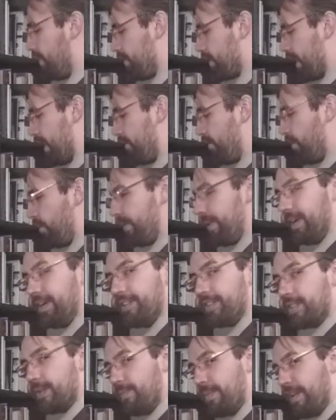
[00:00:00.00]
Kind of a
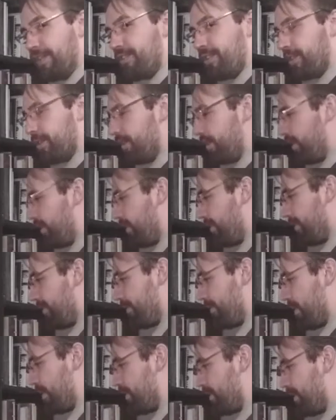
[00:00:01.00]
weird symmetrical
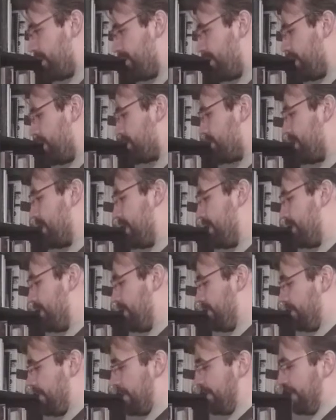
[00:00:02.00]
version of this
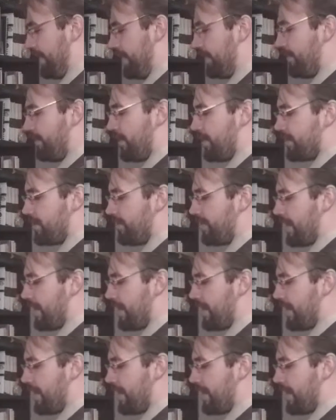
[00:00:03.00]
than the inverse of